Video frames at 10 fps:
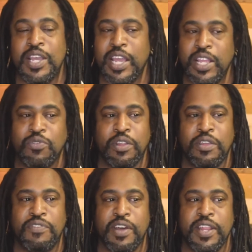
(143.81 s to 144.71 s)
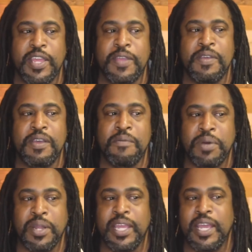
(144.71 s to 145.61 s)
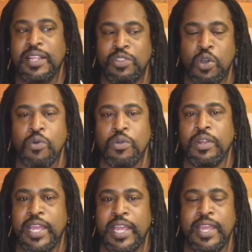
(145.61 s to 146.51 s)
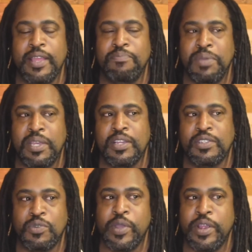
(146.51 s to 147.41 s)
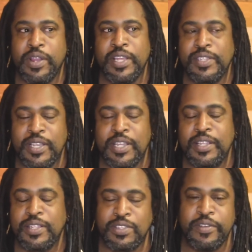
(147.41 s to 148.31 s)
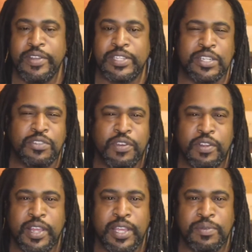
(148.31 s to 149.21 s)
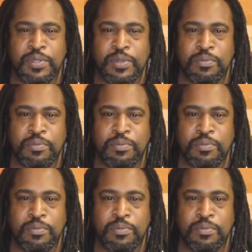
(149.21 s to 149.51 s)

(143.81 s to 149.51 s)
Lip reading: It's really funny, but again, tonally, because of where it is in the series, I just felt like it was